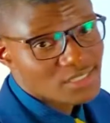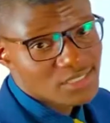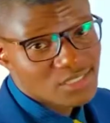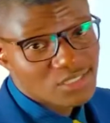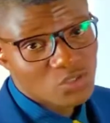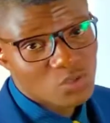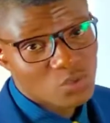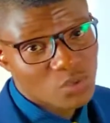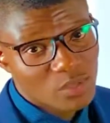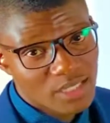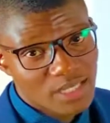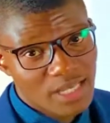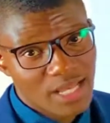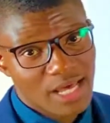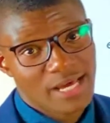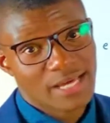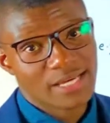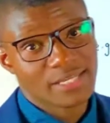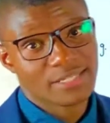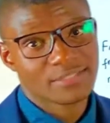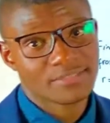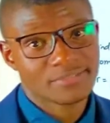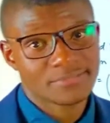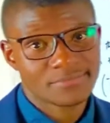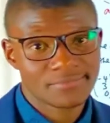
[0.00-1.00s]
to a line,
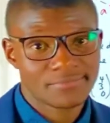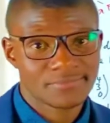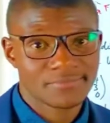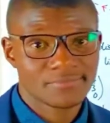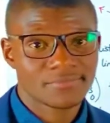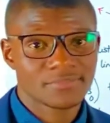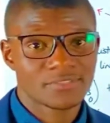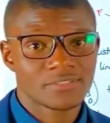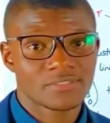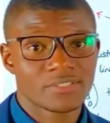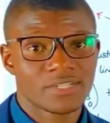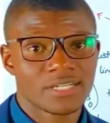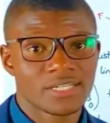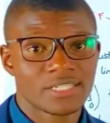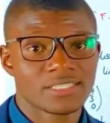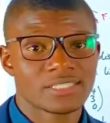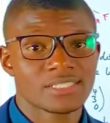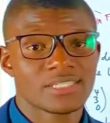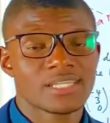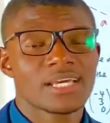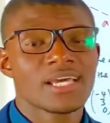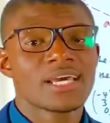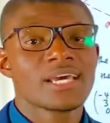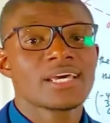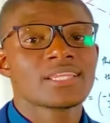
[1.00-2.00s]
right?
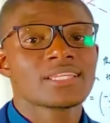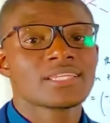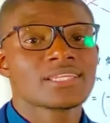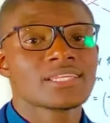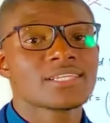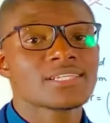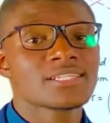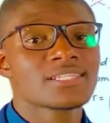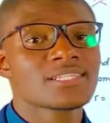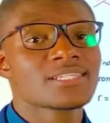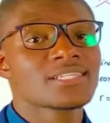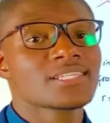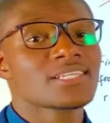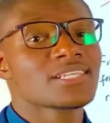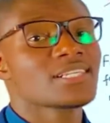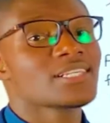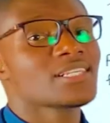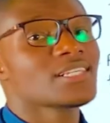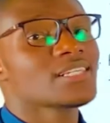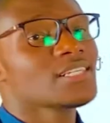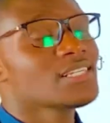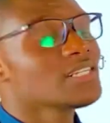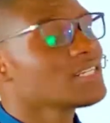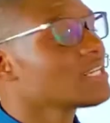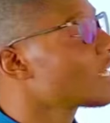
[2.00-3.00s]
This,
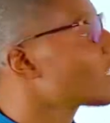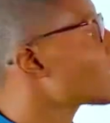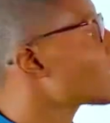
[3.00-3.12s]
in other